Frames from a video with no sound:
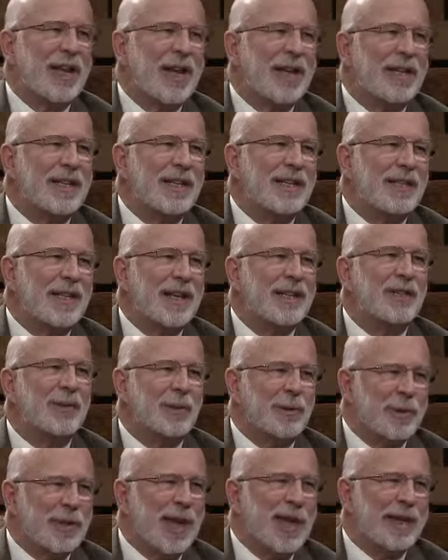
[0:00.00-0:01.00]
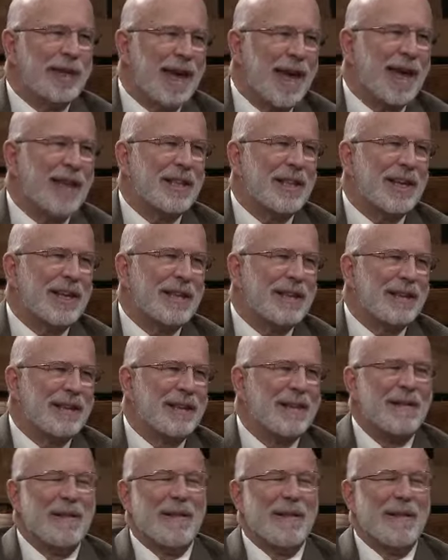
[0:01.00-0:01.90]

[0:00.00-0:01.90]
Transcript: 19th century was not Catholic. Right.